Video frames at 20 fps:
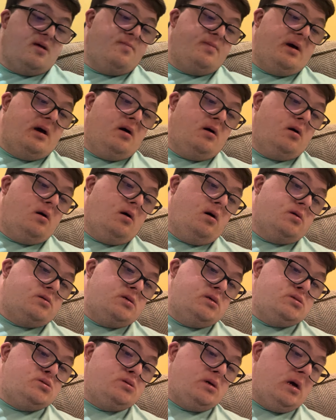about
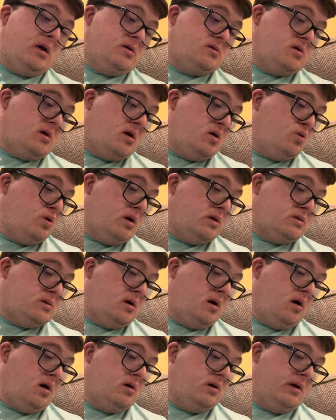also says and Wiz
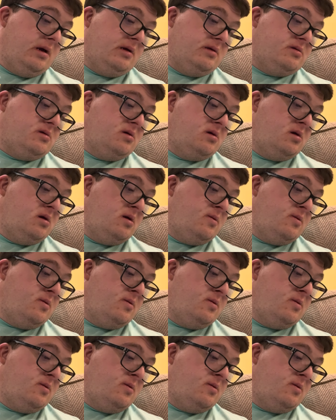Holland.